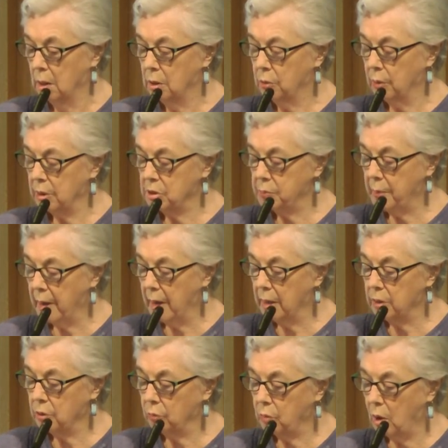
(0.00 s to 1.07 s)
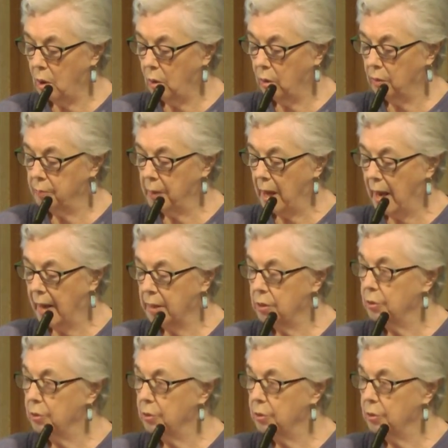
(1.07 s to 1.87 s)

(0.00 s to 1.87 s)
to expand the role of Black